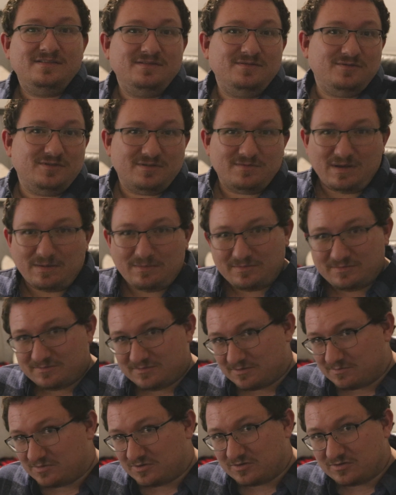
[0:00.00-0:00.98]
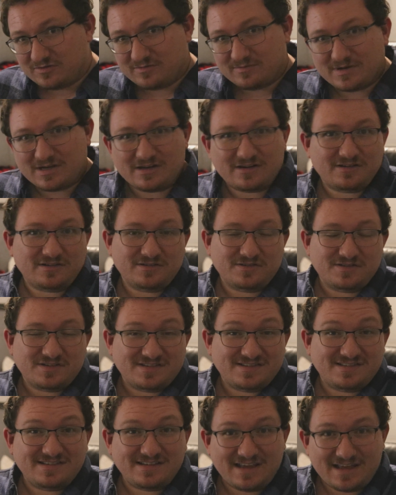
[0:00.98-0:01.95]
One of my computer monitors
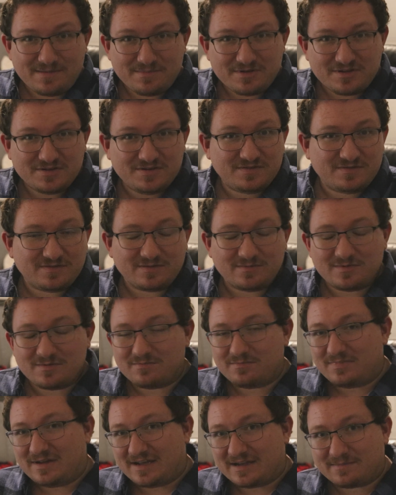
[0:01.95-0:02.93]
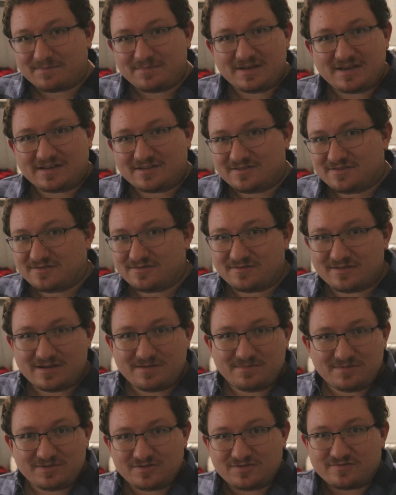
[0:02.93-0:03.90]
is damaged from a backpack
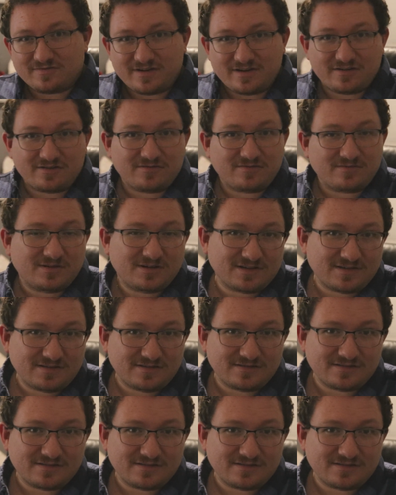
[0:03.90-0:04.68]
scraping straight across